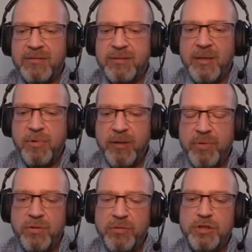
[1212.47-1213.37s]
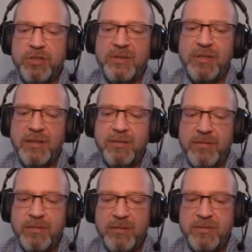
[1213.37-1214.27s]
like the sample approach,
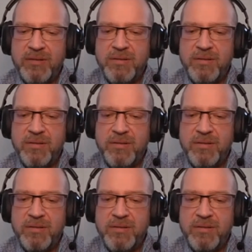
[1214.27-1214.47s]
and get